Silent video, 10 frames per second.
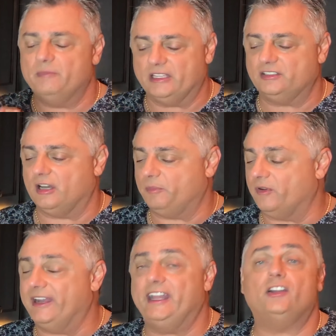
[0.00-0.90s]
messed up,
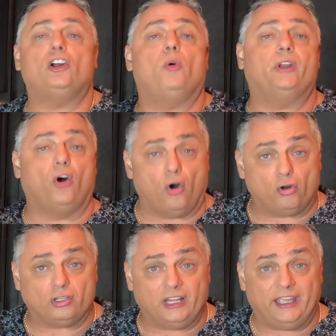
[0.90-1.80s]
all right? Either go with
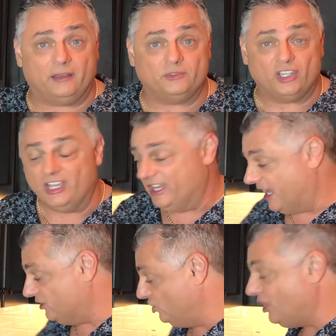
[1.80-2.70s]
whole clams
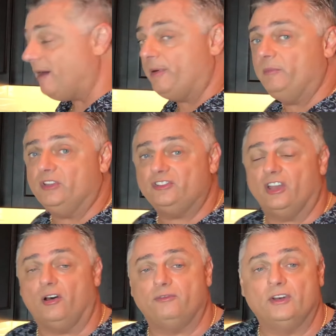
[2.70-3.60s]
and chop them
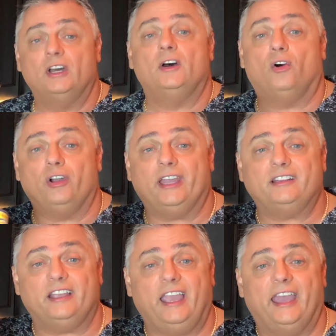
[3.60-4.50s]
yourself, or
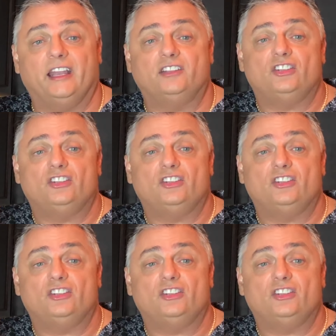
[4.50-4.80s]
get the can